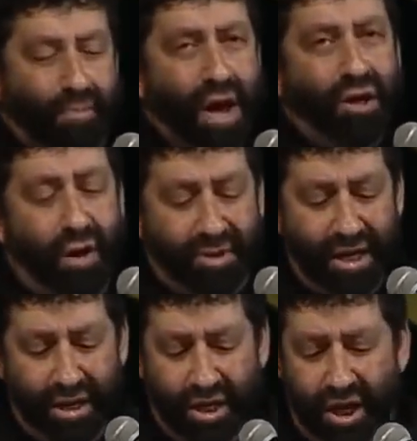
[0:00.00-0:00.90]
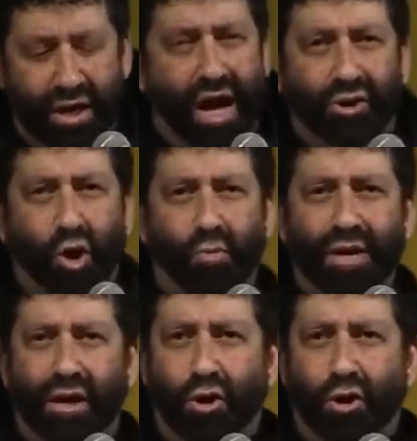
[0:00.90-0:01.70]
up, come to India, God told me,